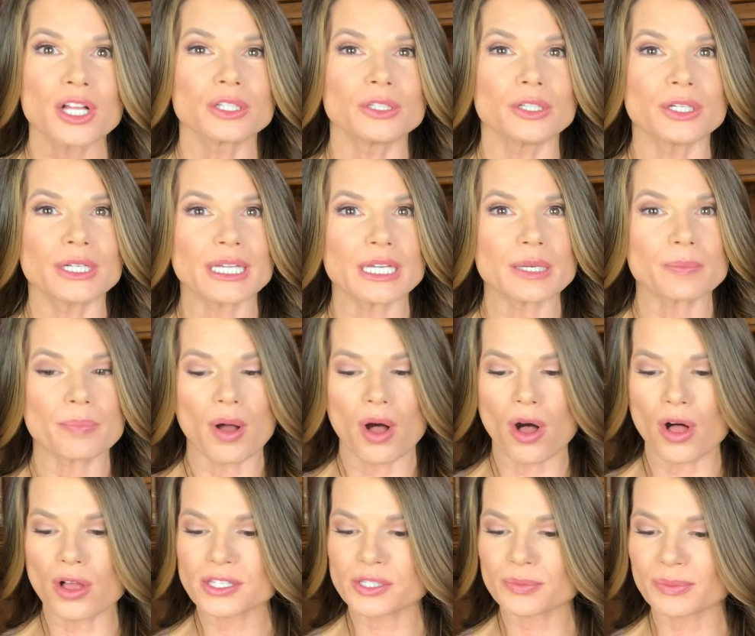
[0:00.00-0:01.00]
Look at
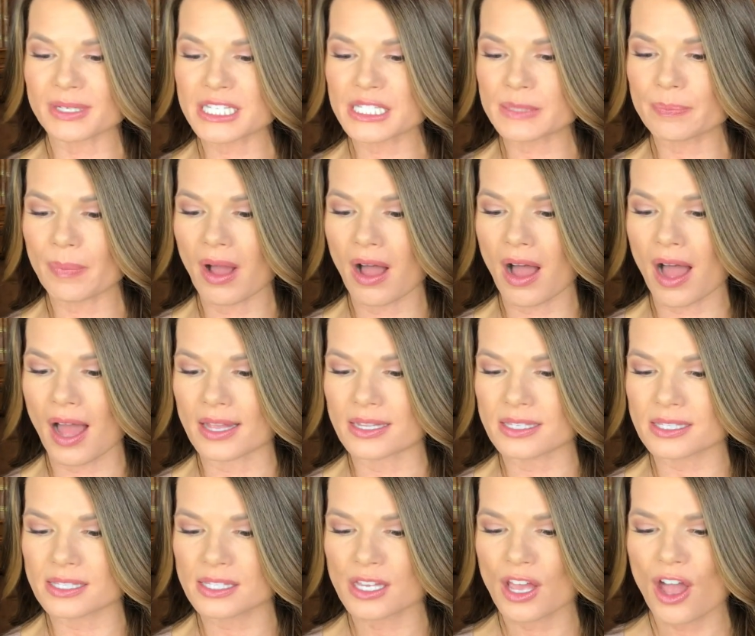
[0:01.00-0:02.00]
Paul's
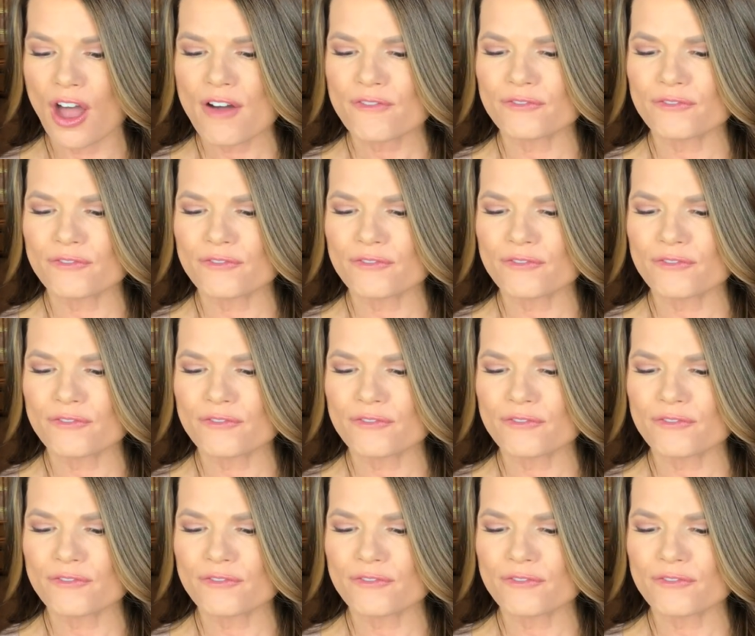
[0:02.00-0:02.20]
response.